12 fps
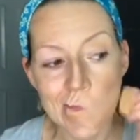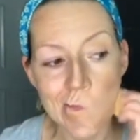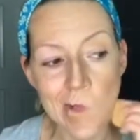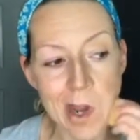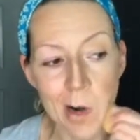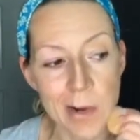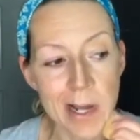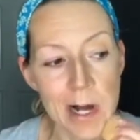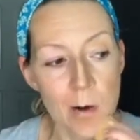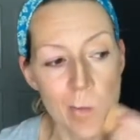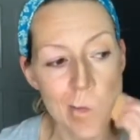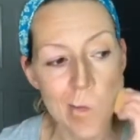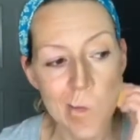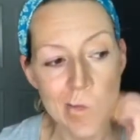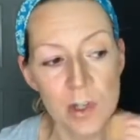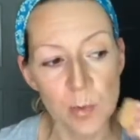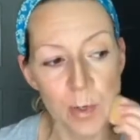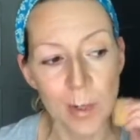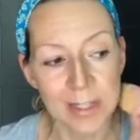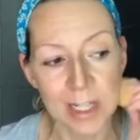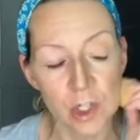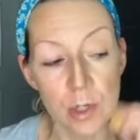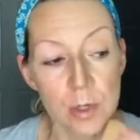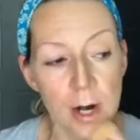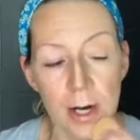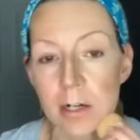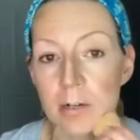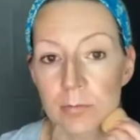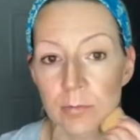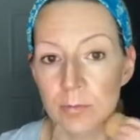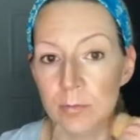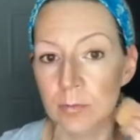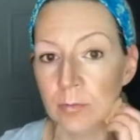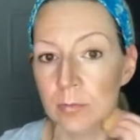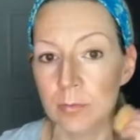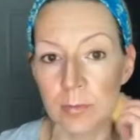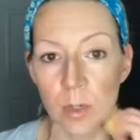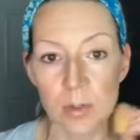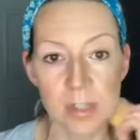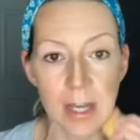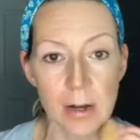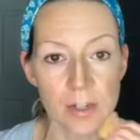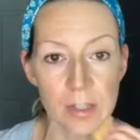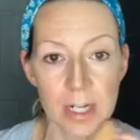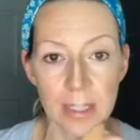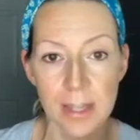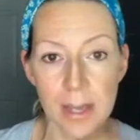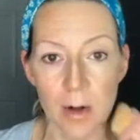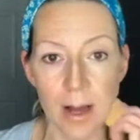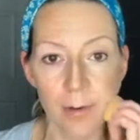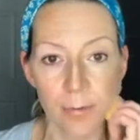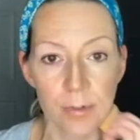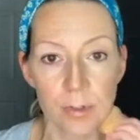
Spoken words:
There we go, because we don't want that too dark. So see how I just cut that off?